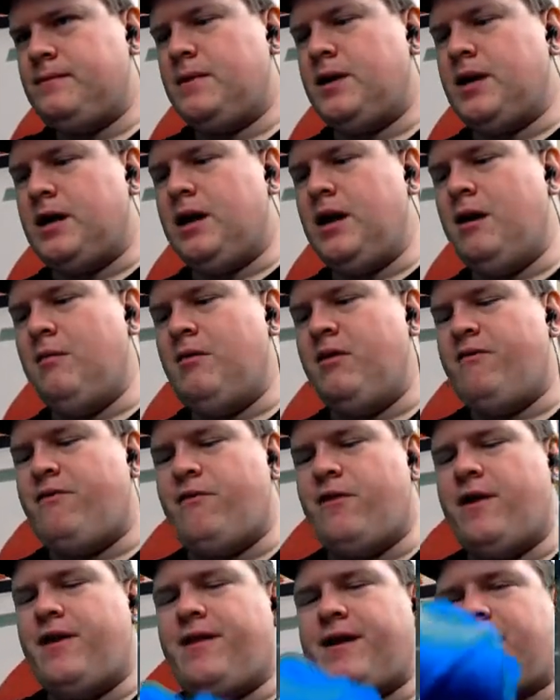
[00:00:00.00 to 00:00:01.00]
Get him in
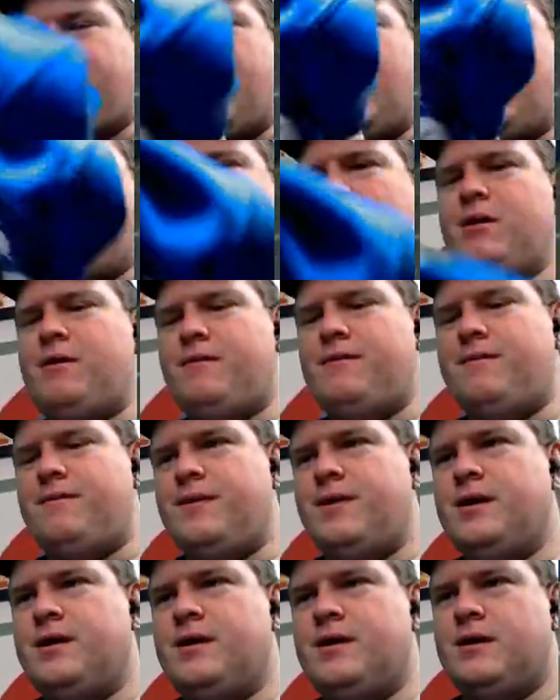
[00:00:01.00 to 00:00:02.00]
front of the camera.
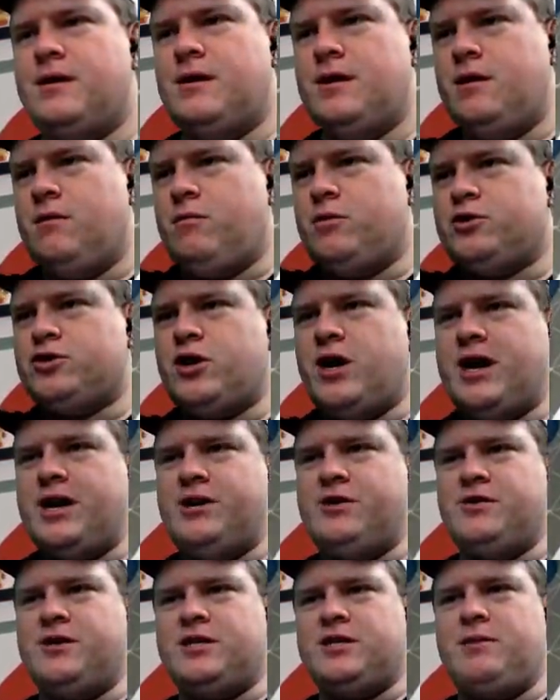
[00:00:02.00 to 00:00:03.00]
We'll try and
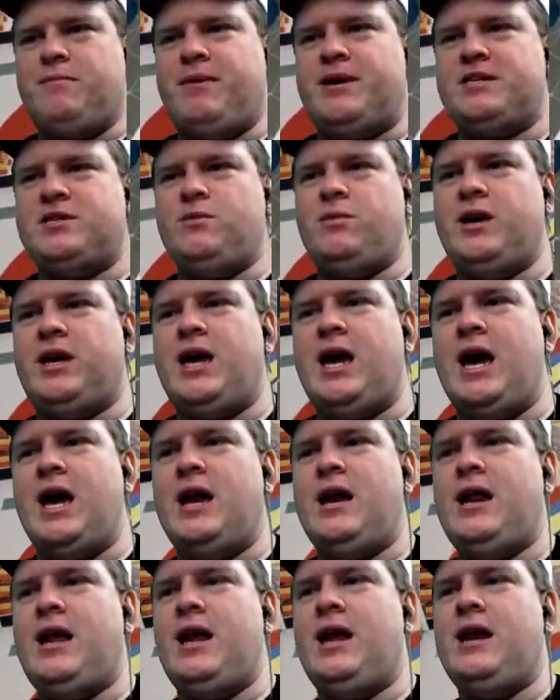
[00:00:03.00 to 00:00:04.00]
do this the best we can
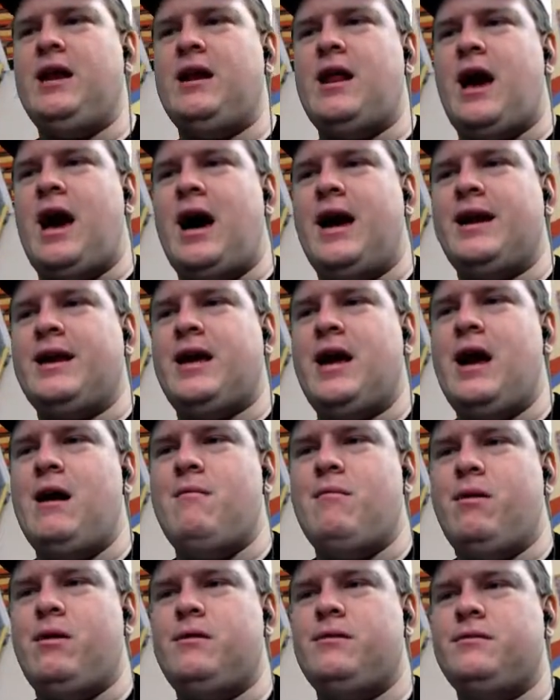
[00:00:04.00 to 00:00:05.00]
on
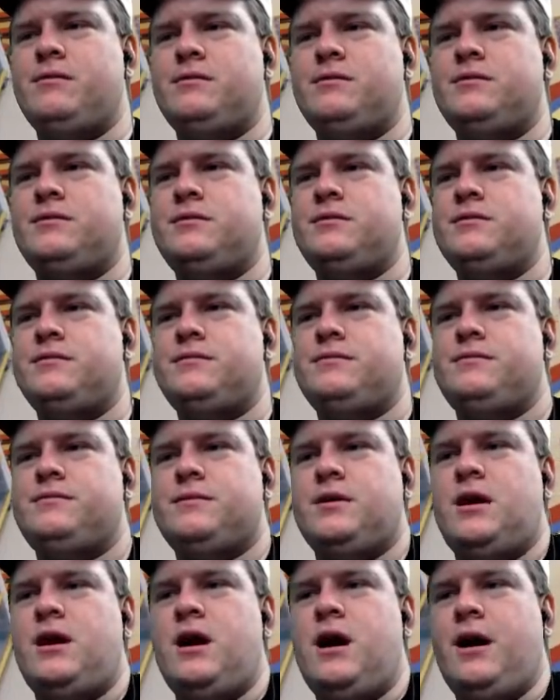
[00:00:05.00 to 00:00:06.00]
camera.
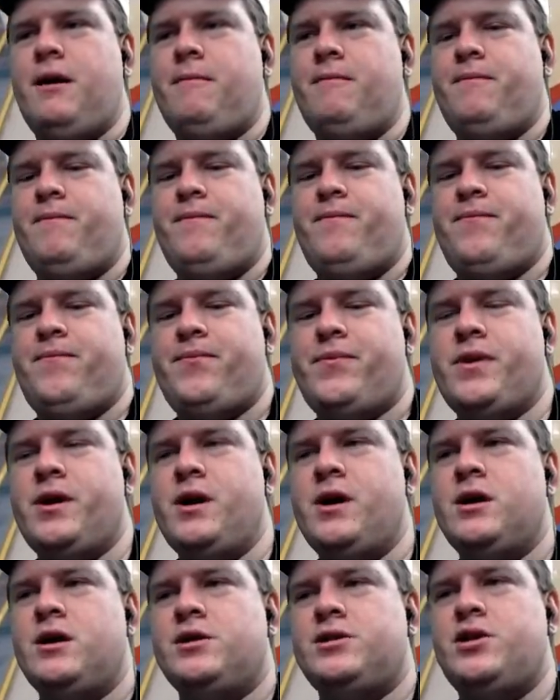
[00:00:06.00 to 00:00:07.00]
Alright.
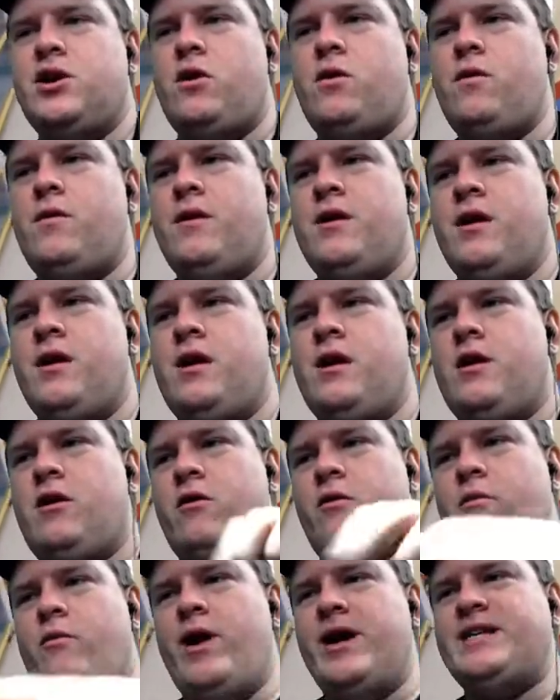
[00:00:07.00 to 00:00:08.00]
So,
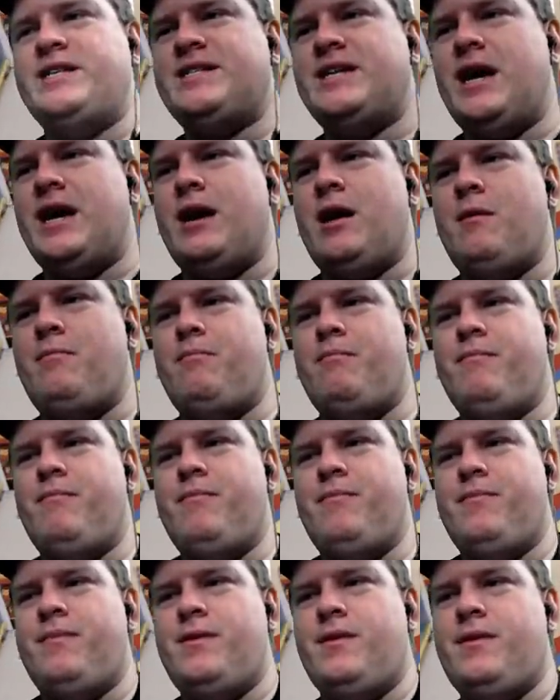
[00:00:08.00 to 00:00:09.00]
right side up.
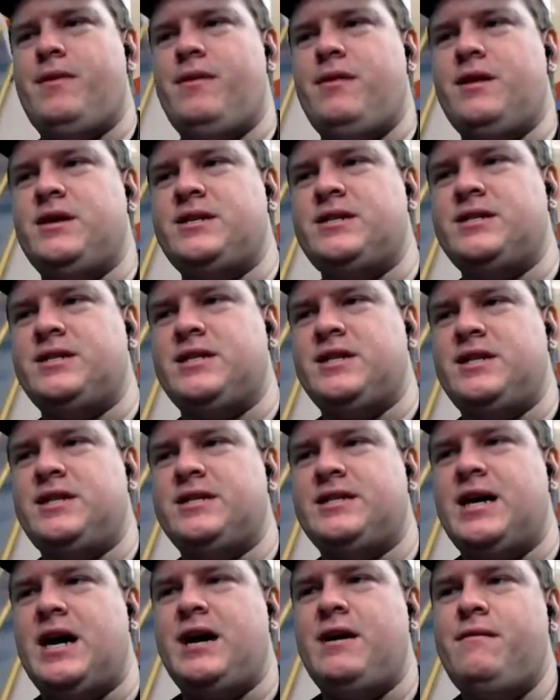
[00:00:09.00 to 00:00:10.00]
This is the
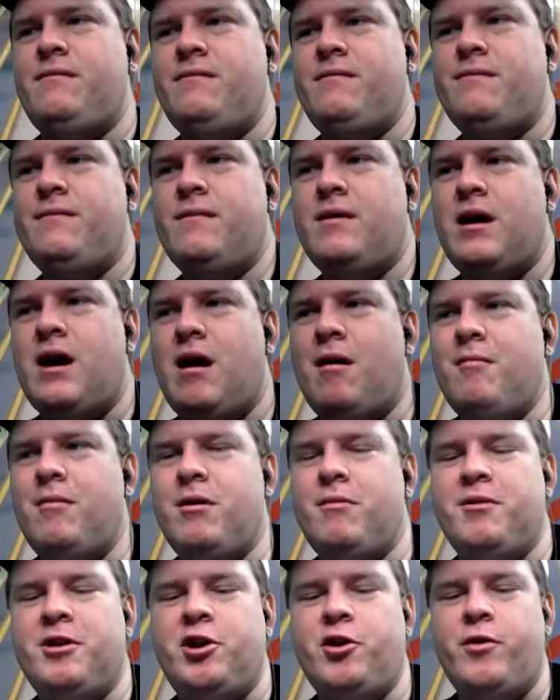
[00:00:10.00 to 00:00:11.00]
design. I'm going to
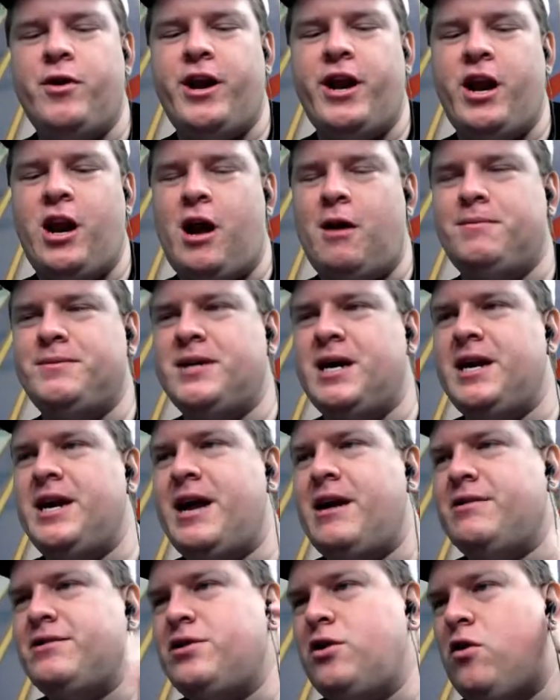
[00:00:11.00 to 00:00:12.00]
be doing it upside
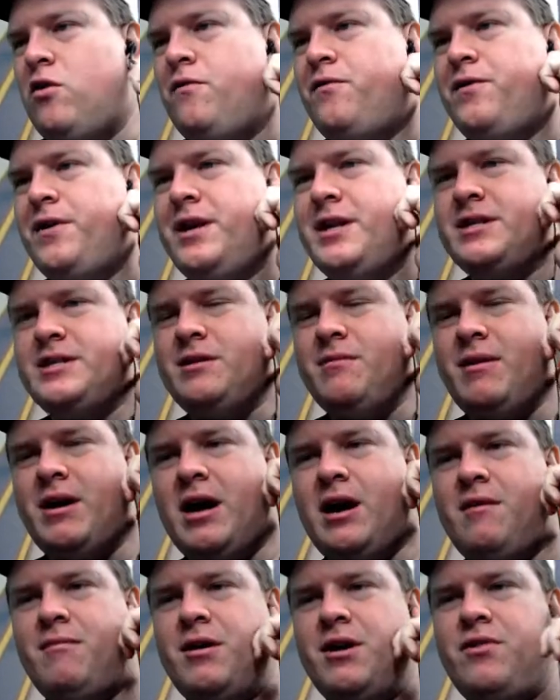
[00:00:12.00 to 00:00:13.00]
down, so hopefully it doesn't make
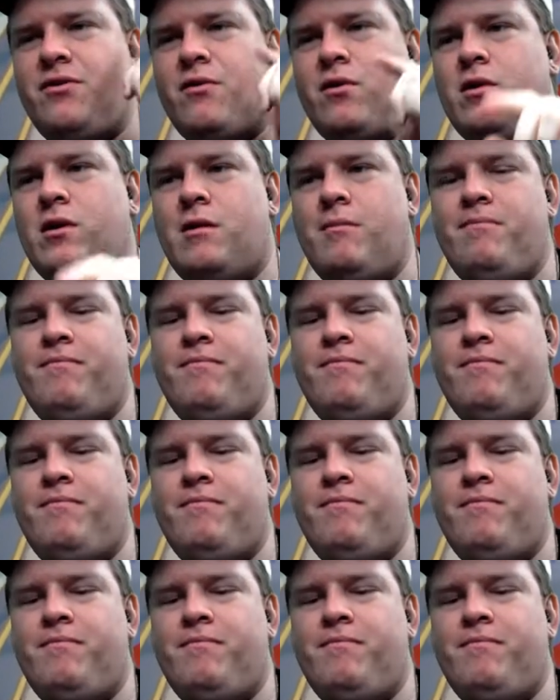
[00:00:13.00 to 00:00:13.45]
anybody throw